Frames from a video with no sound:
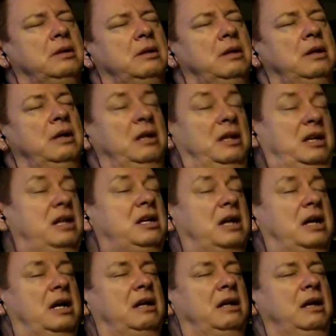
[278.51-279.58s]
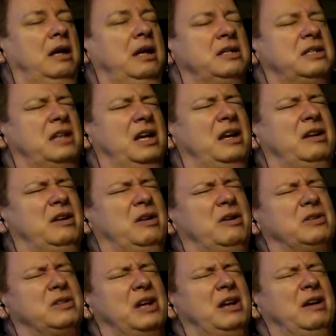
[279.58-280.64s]
in detail and saying to
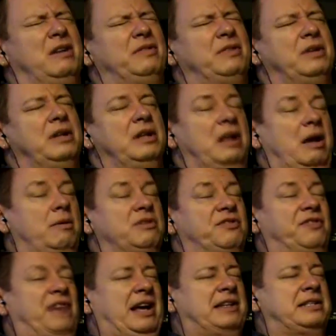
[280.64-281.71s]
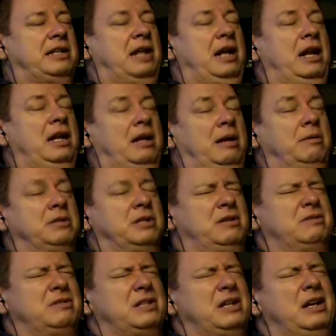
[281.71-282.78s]
yourselves, that was fascinating, that was
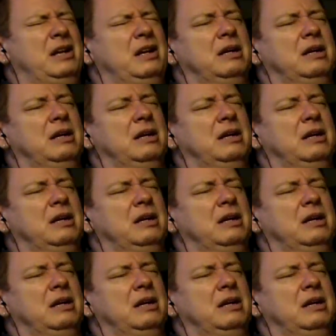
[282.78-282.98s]
interesting?